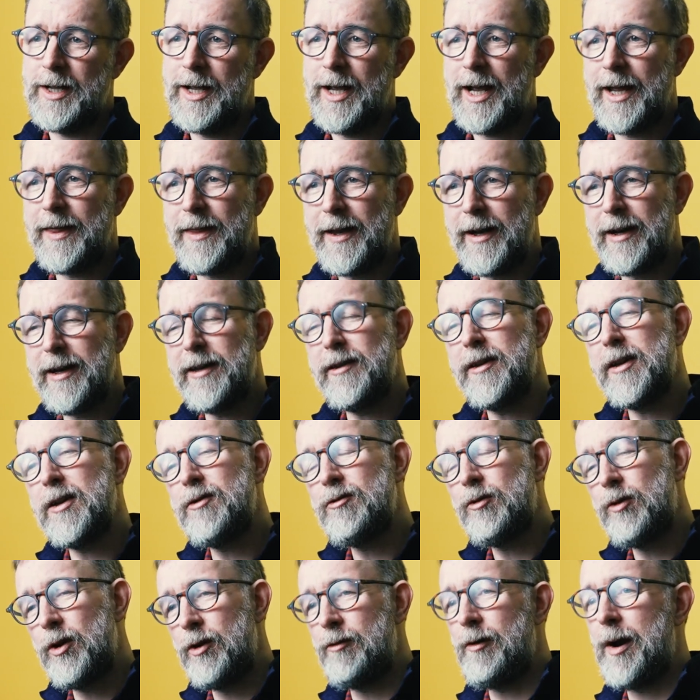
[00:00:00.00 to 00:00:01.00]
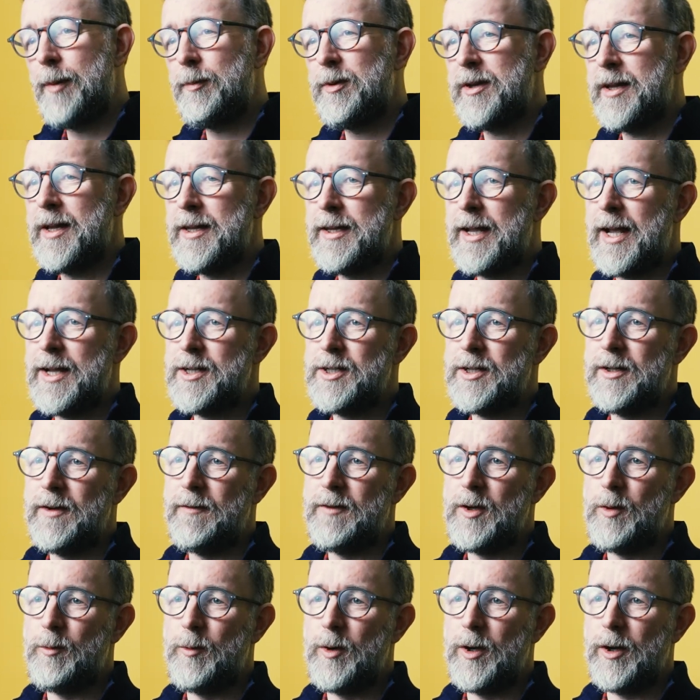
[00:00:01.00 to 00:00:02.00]
and that it's a true representation of
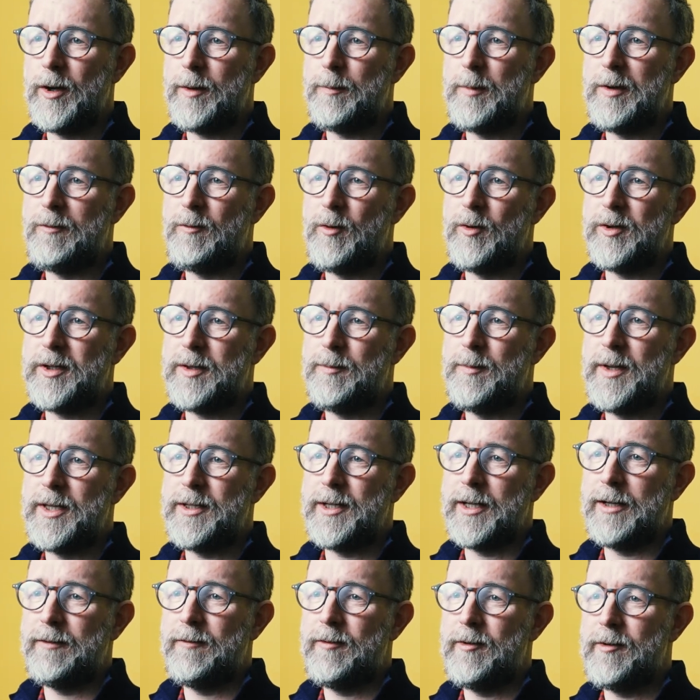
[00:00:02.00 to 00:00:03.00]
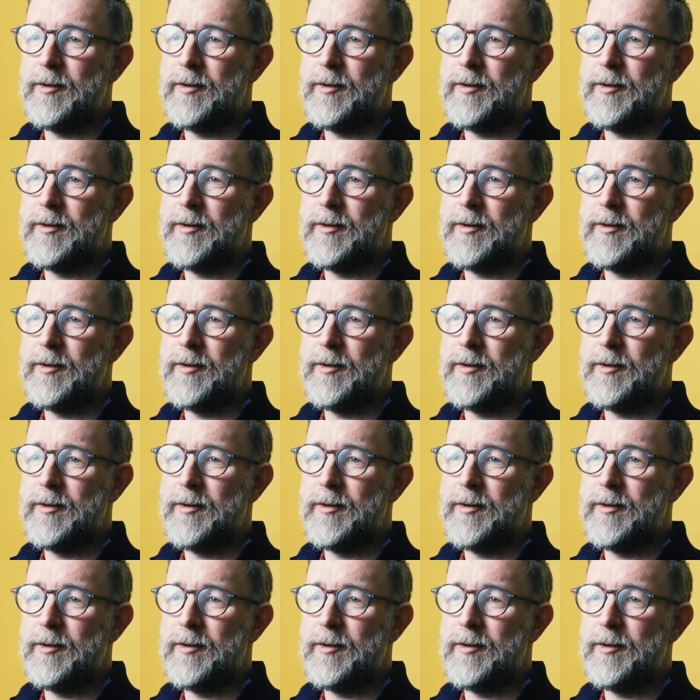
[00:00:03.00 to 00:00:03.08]
your work before submitting for